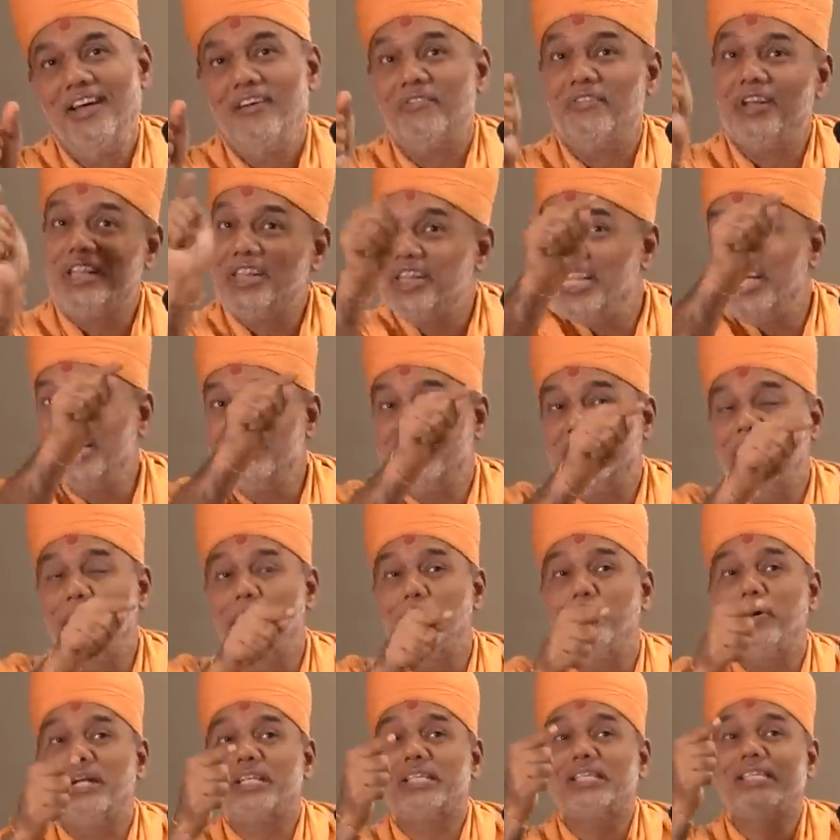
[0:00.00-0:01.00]
With this,
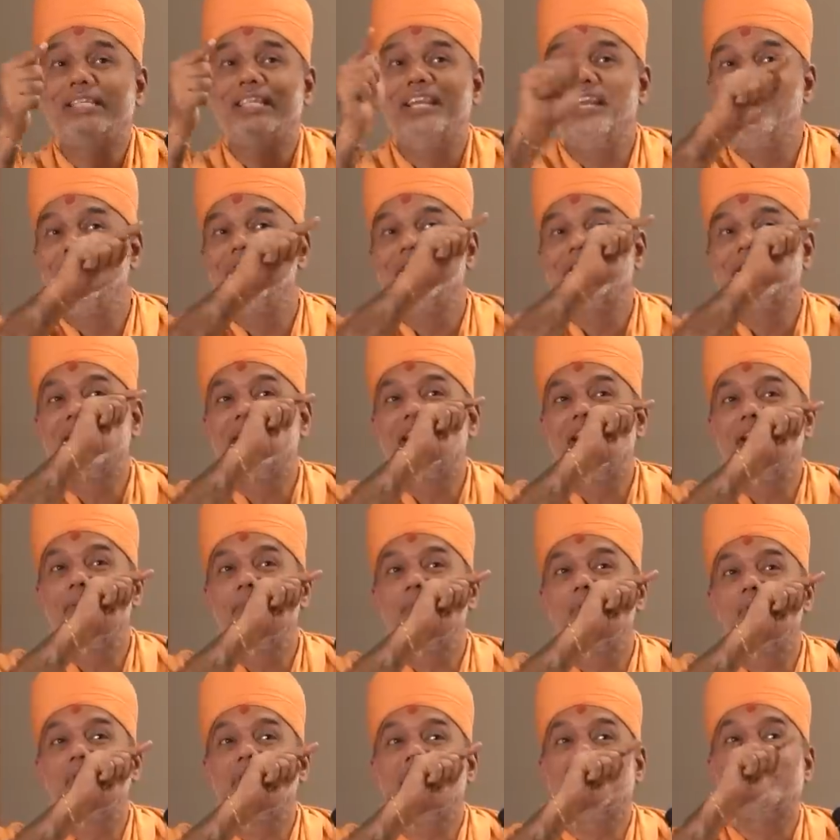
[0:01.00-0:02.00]
he personally visited
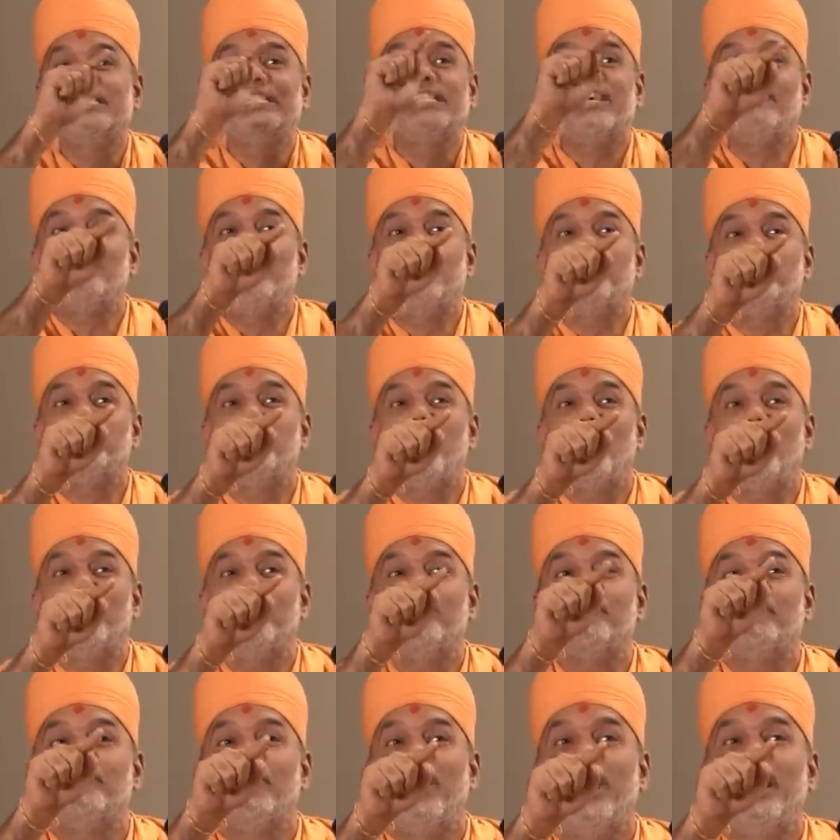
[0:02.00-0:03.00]
more than
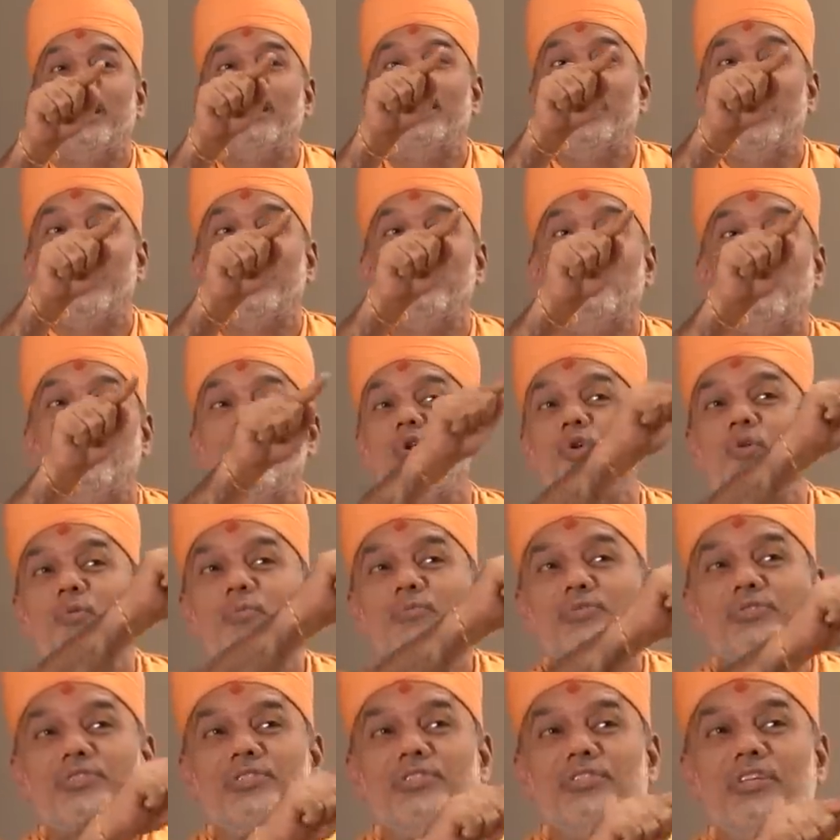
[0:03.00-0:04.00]
7.5 lakh
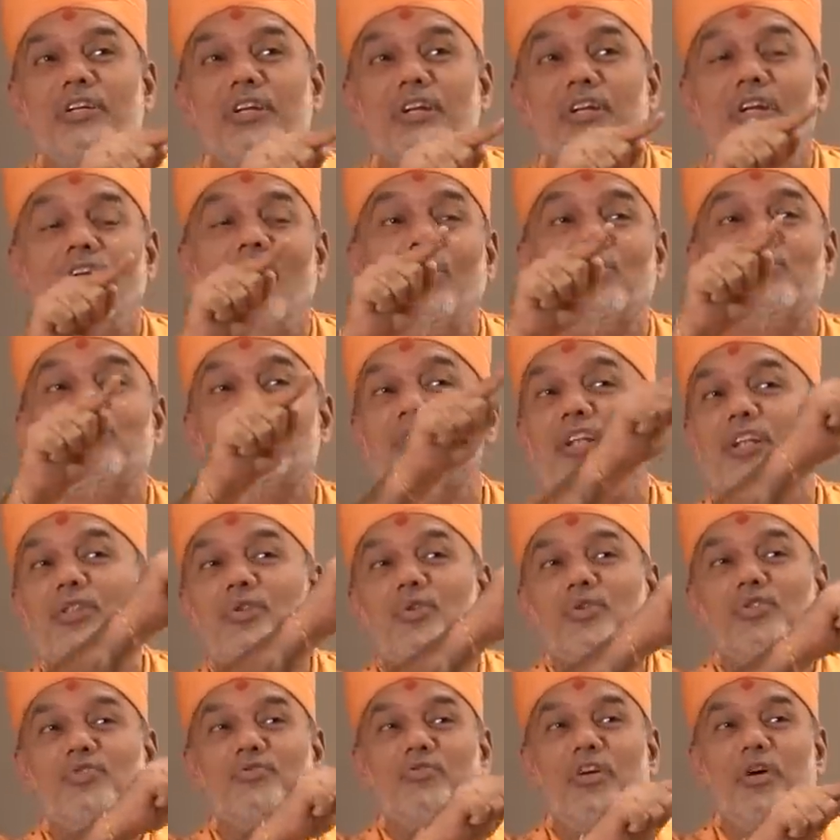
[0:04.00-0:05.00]
homes, counseled
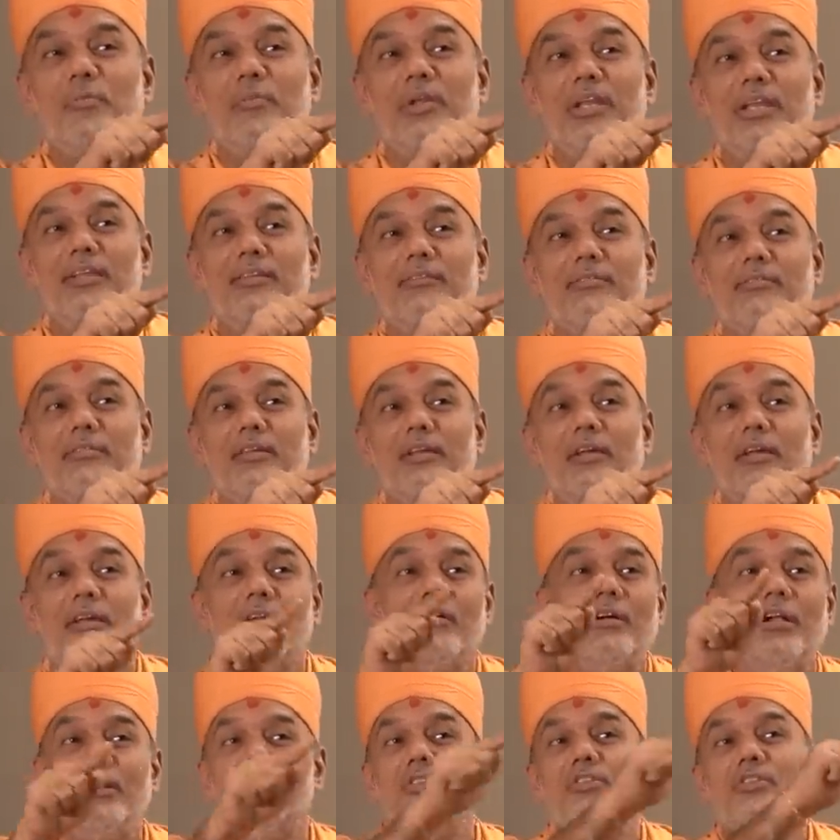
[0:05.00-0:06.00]
those families,
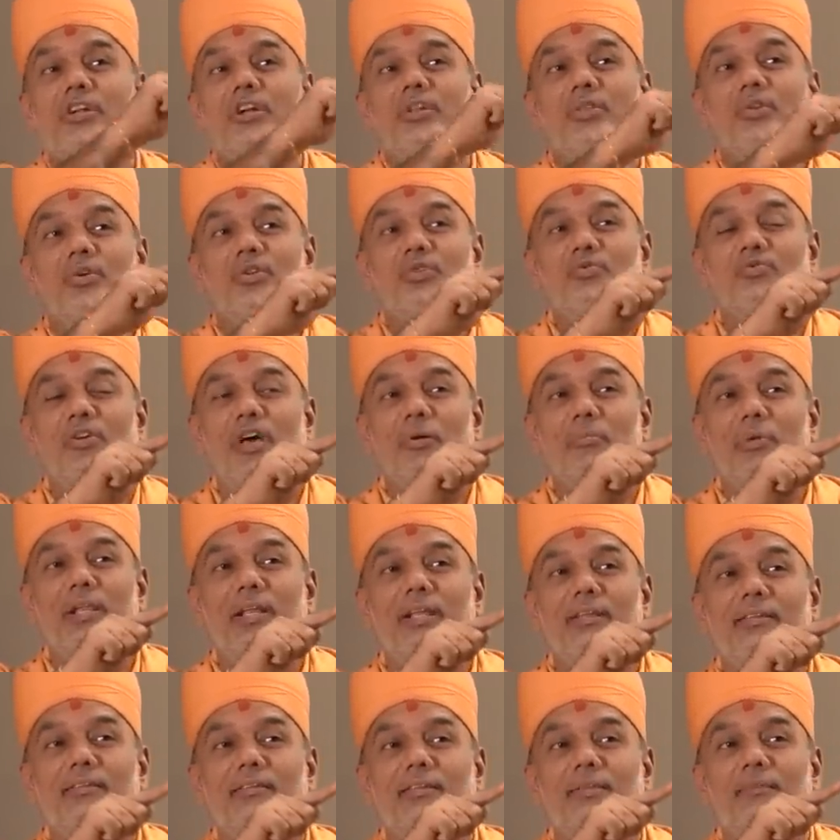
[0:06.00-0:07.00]
cultured those
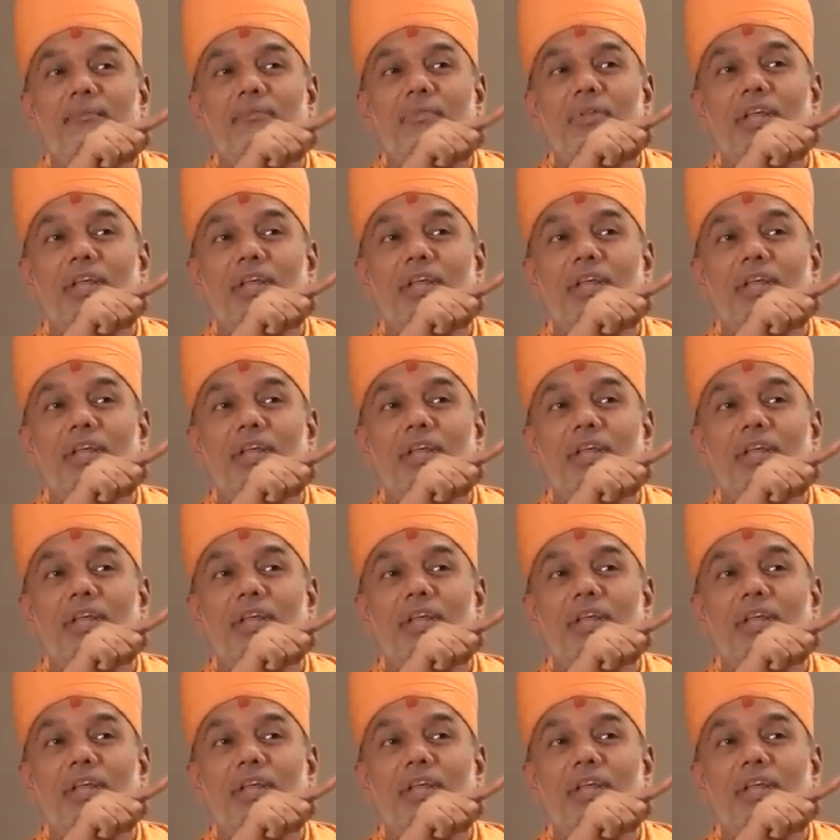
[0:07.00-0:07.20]
families,